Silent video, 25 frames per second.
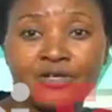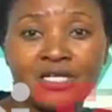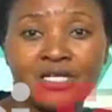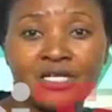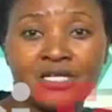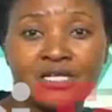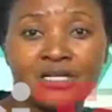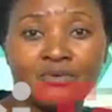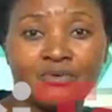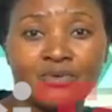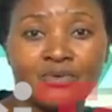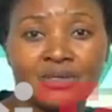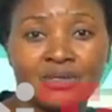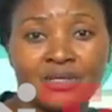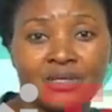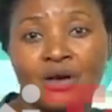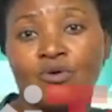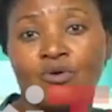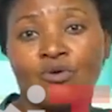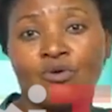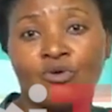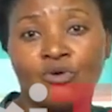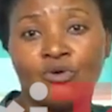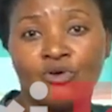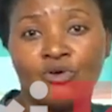and we thank
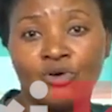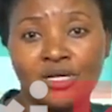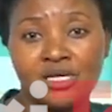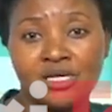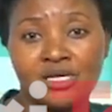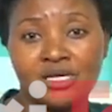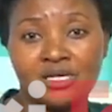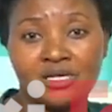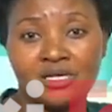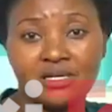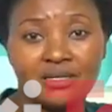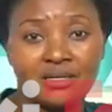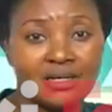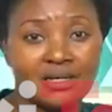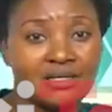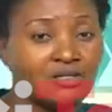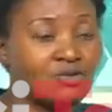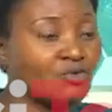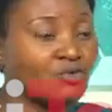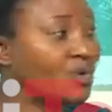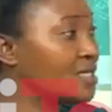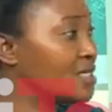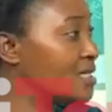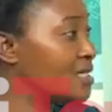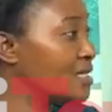God that it
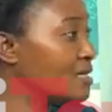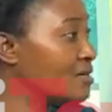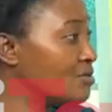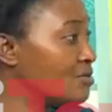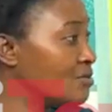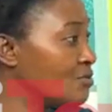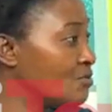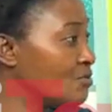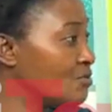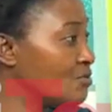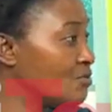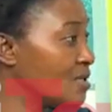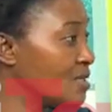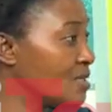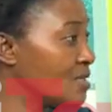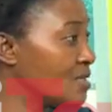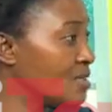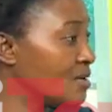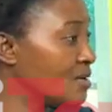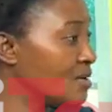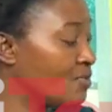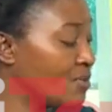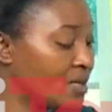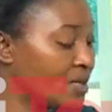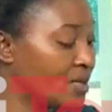was dealt with the
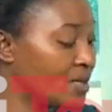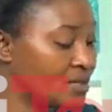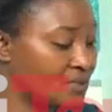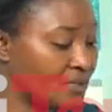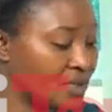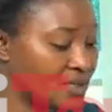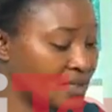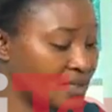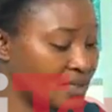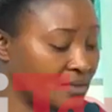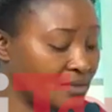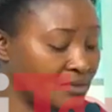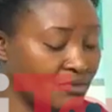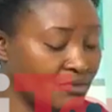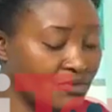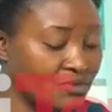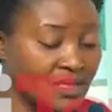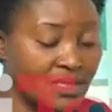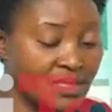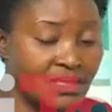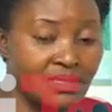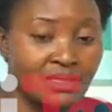way it was dealt with,